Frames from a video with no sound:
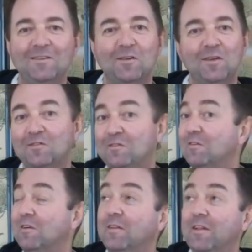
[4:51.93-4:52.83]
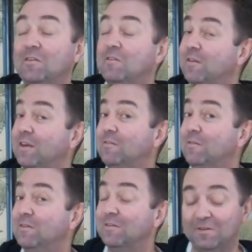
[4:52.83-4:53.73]
So that's 6
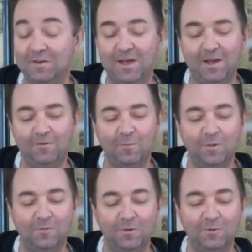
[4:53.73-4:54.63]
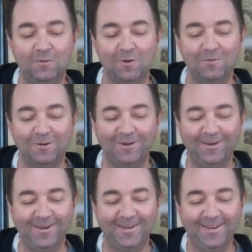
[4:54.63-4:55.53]
visits a day from the food server,
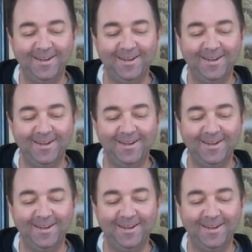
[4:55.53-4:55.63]
right?